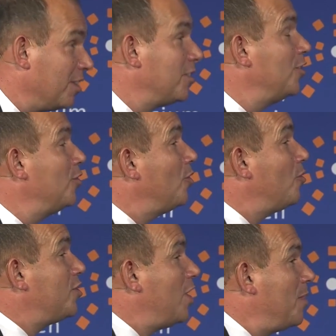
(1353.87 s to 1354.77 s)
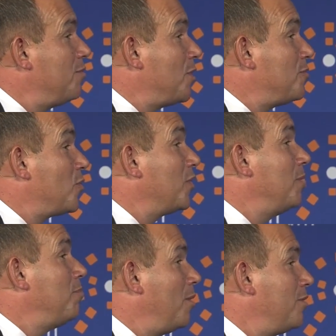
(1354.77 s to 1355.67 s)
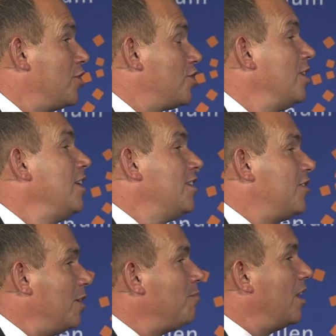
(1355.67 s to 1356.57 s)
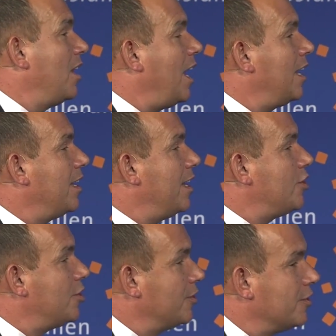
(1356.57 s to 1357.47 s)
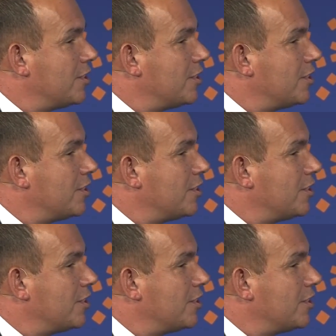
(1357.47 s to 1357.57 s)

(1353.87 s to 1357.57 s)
The New York Times subsequently published similar allegations.